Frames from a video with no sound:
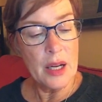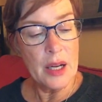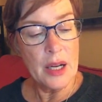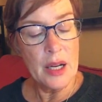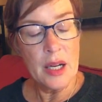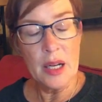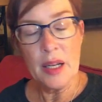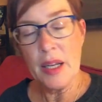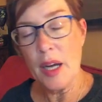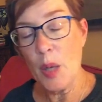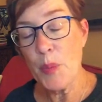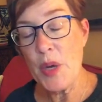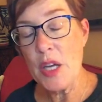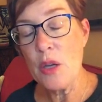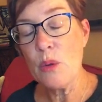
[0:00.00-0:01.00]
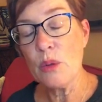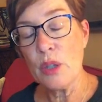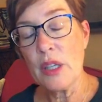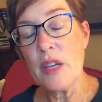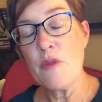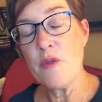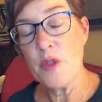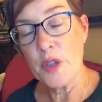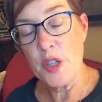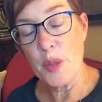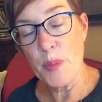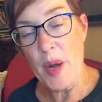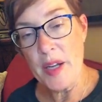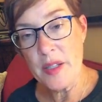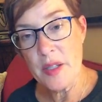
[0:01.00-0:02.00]
uh, helping you look and feel
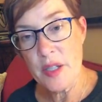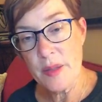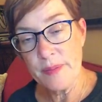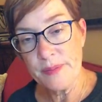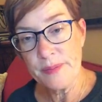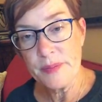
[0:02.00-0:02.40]
your best.